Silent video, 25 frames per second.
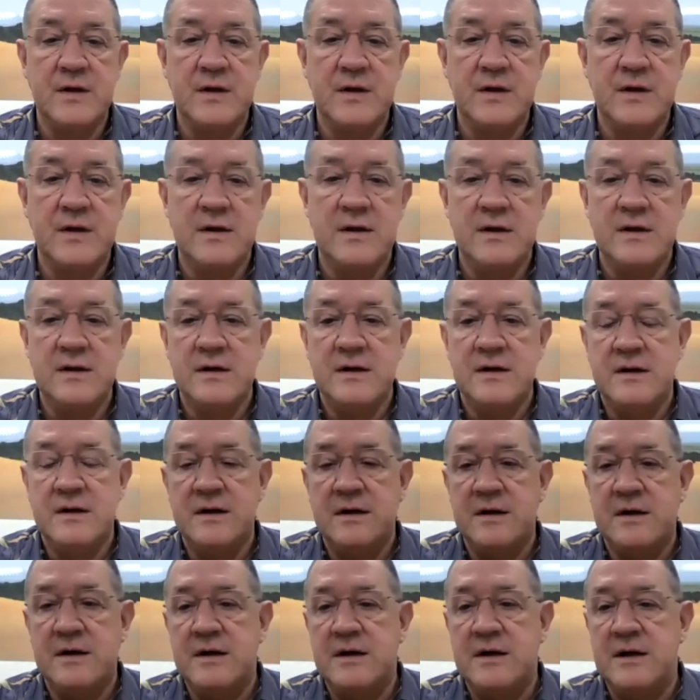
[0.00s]
Here's
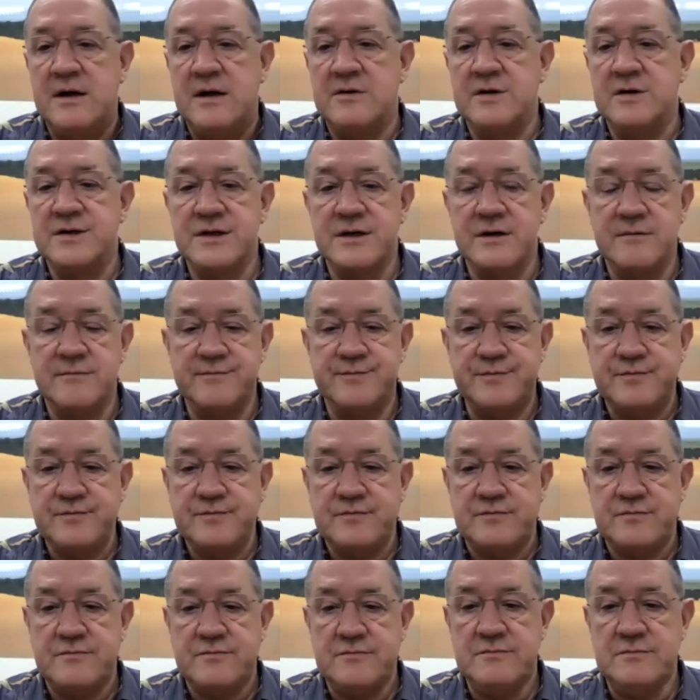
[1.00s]
a
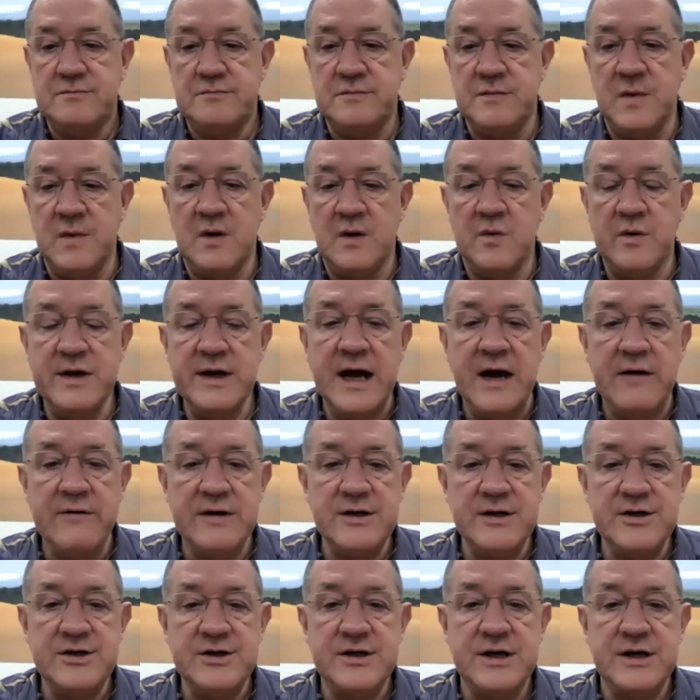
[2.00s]
reality check
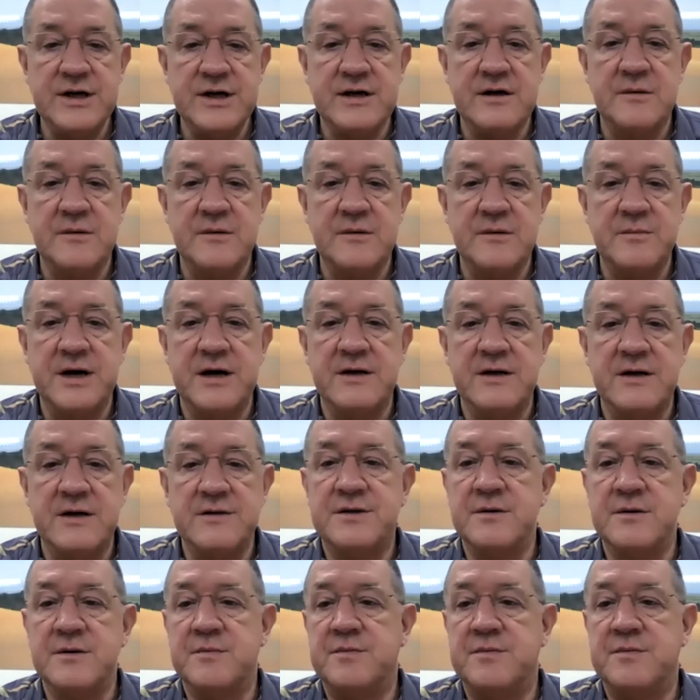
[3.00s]
about the
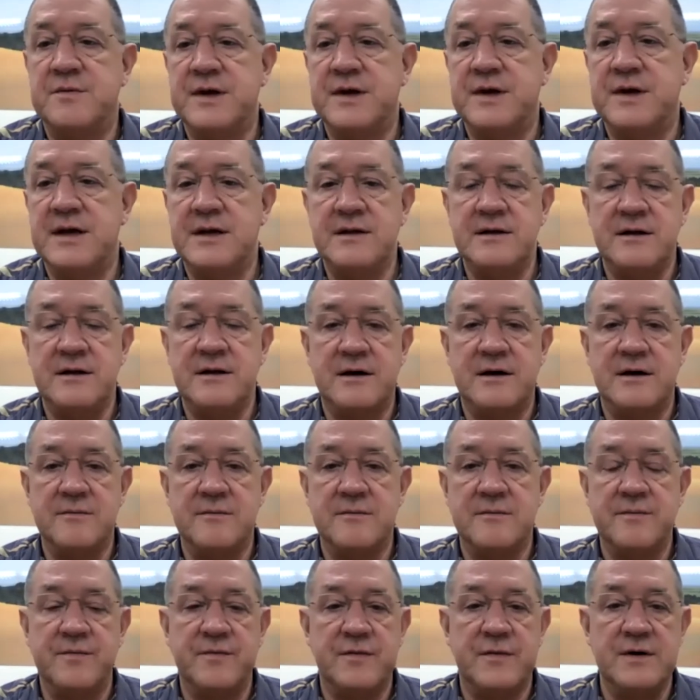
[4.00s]
the um,
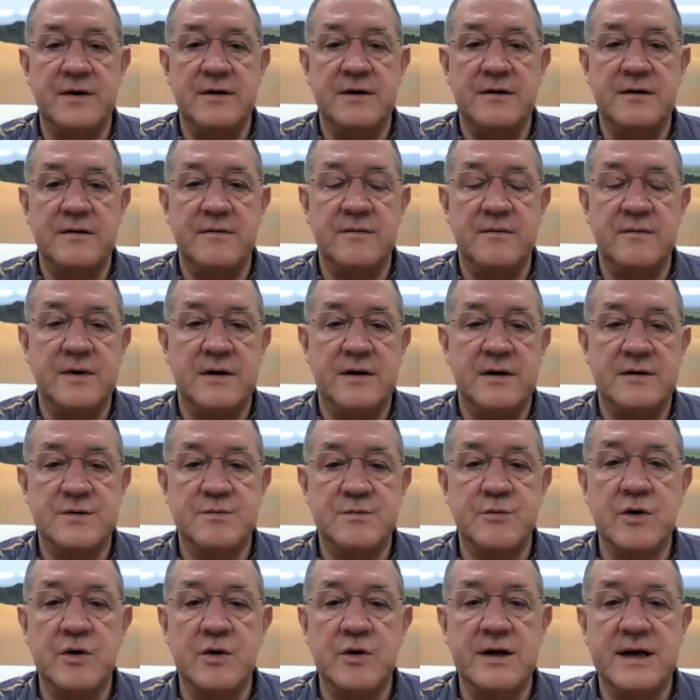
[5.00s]
the uh,
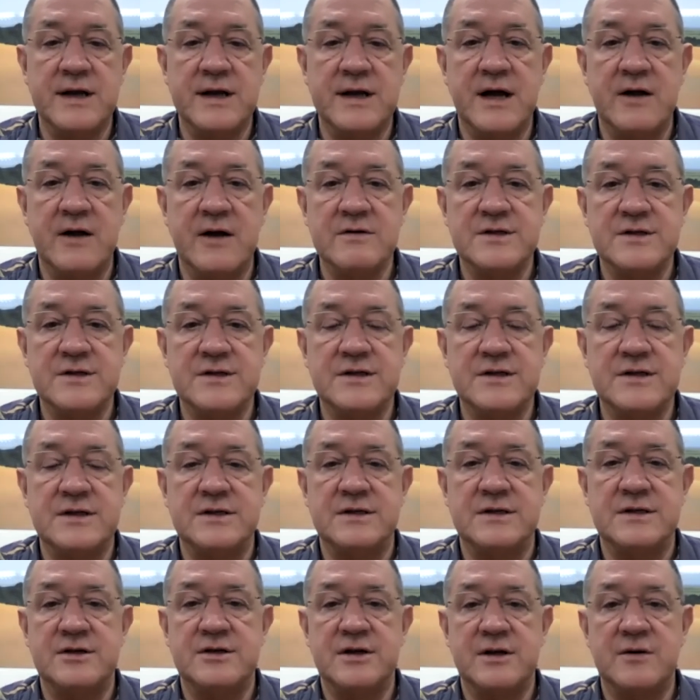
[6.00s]
smoke
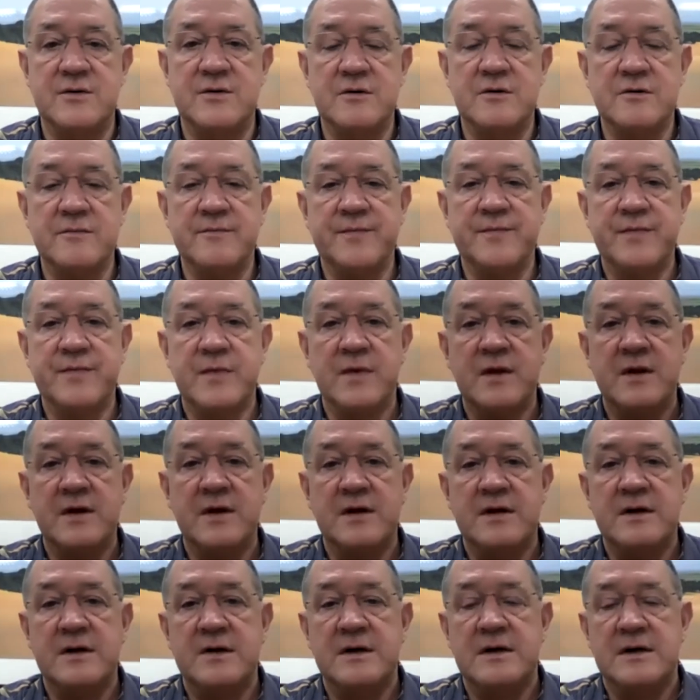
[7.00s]
analyses in general.
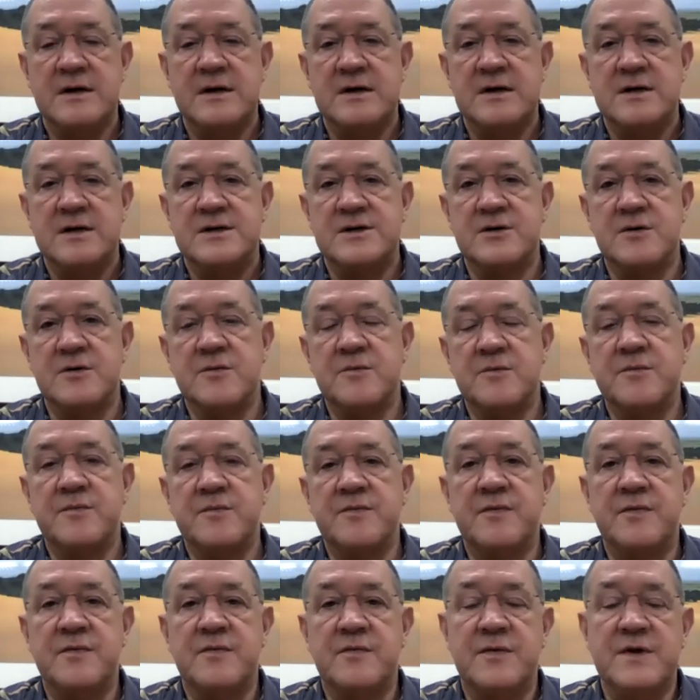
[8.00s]
So
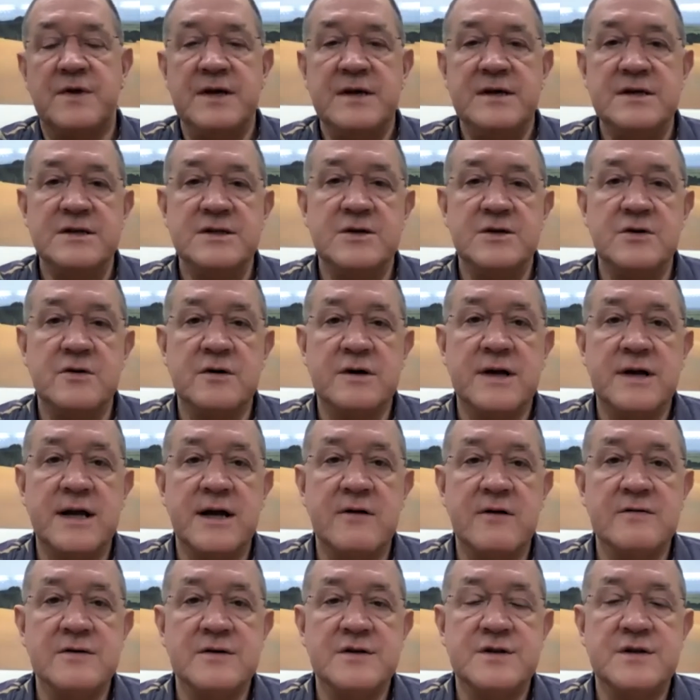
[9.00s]
these are
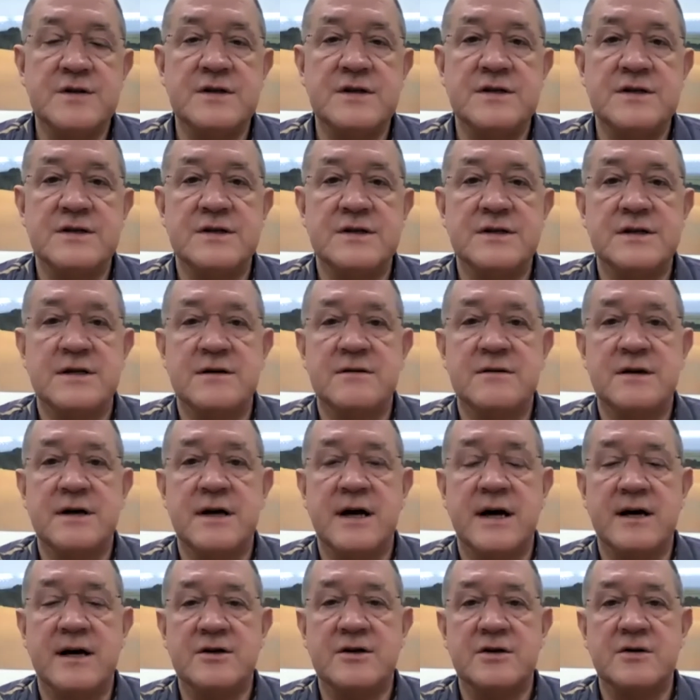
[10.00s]
analyses that
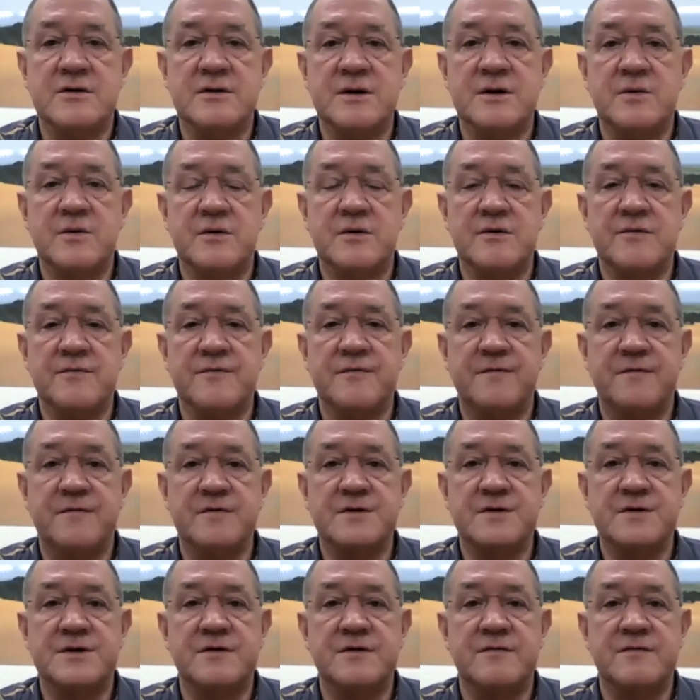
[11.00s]
actually were
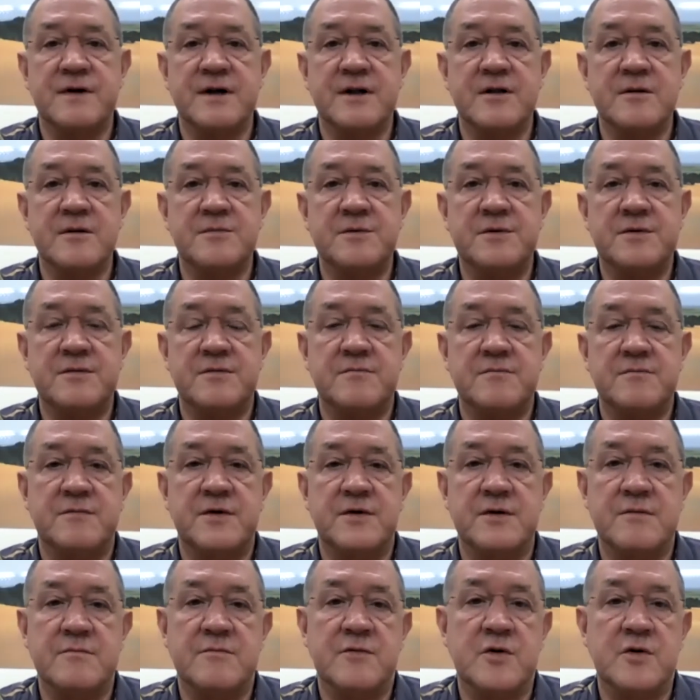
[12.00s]
first developed,
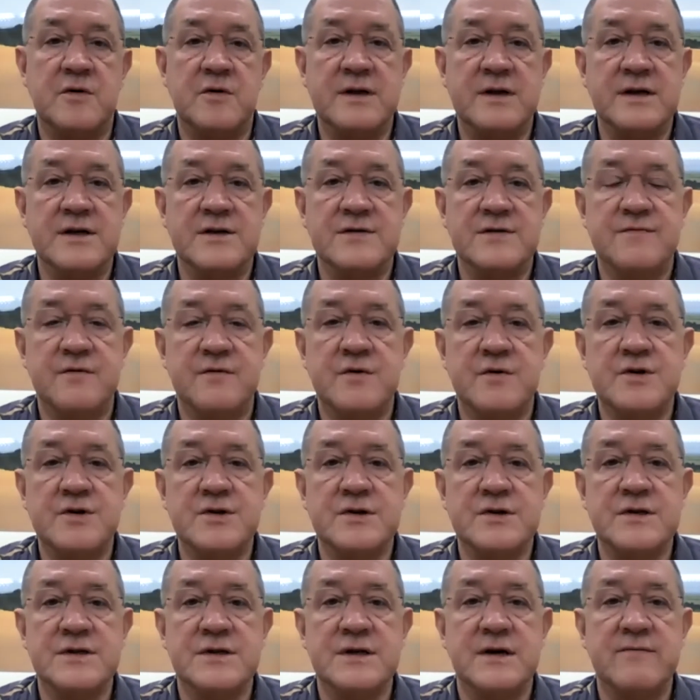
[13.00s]
the earliest
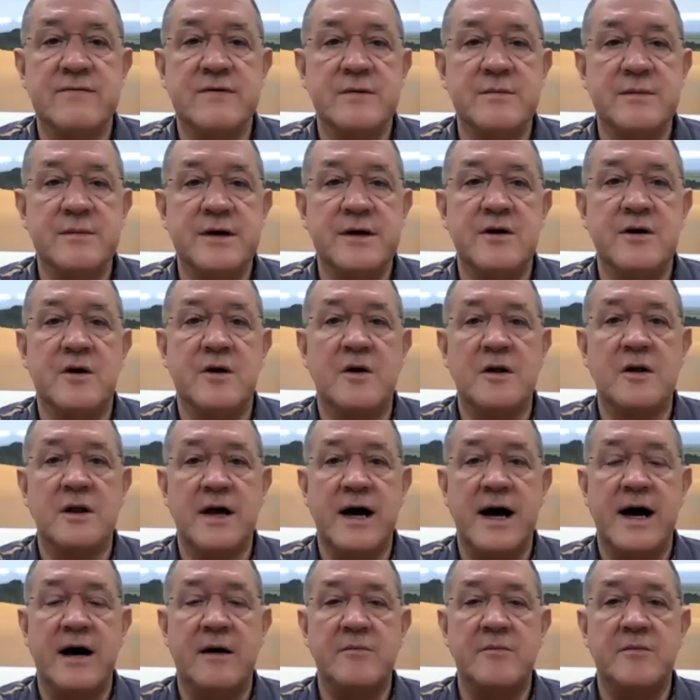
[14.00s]
versions of them in our
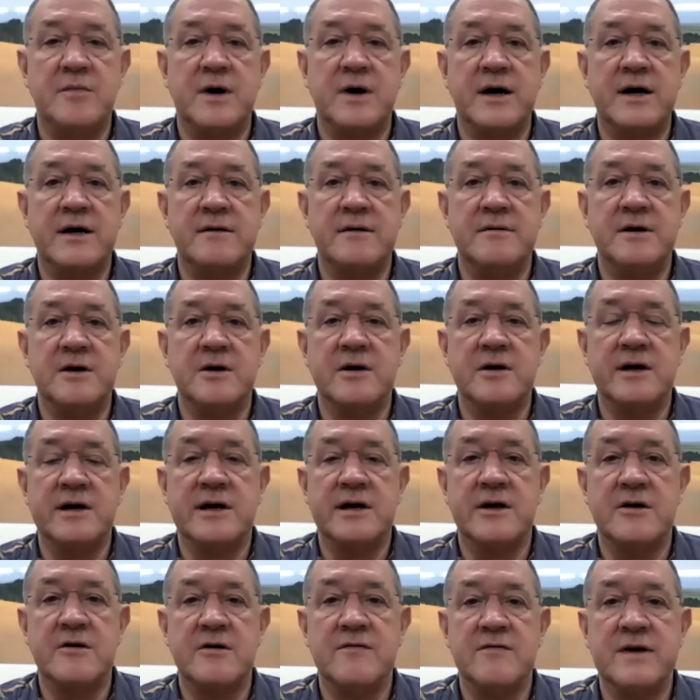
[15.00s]
lab by Eric
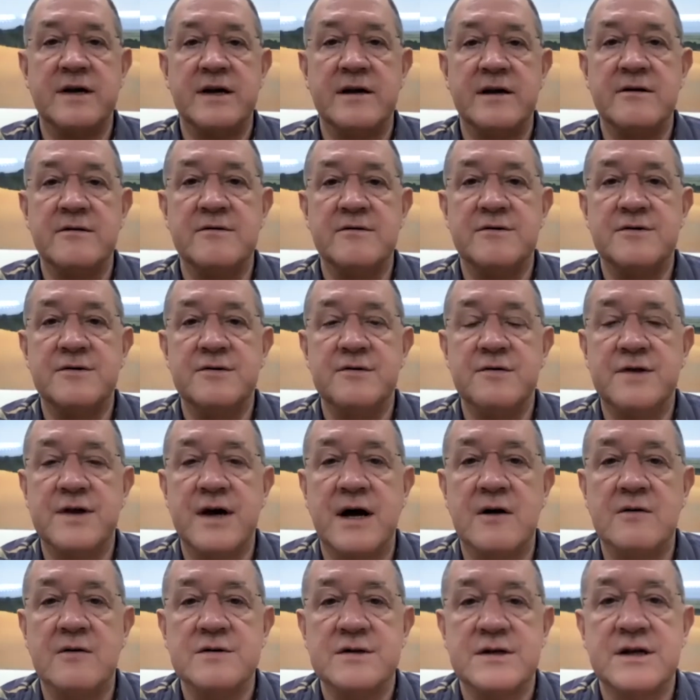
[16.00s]
Hervé in
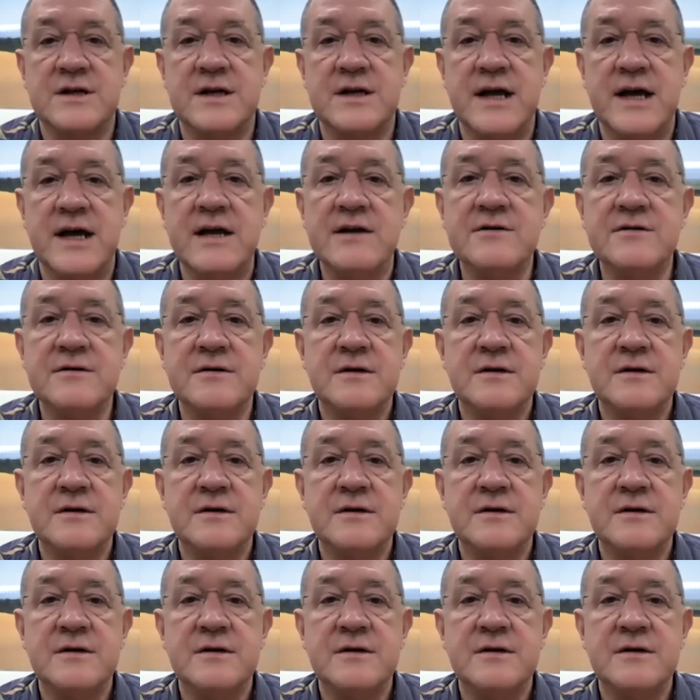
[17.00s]
2008.